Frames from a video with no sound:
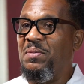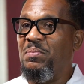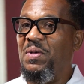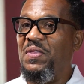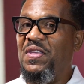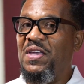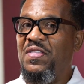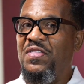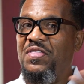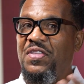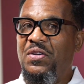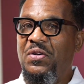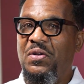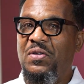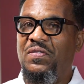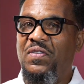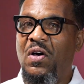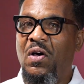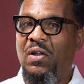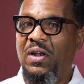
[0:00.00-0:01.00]
But then third
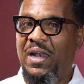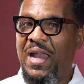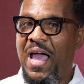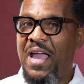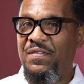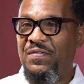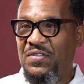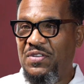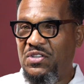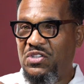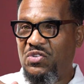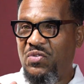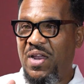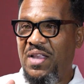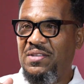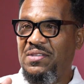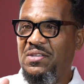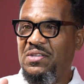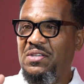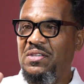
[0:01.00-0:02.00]
of all, life is
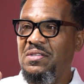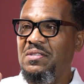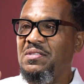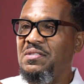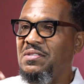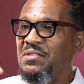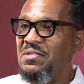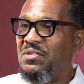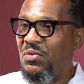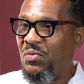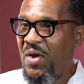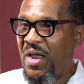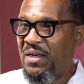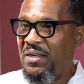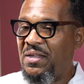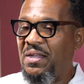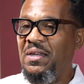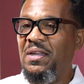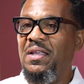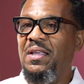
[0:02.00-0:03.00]
transition
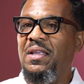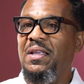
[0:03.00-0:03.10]
directed.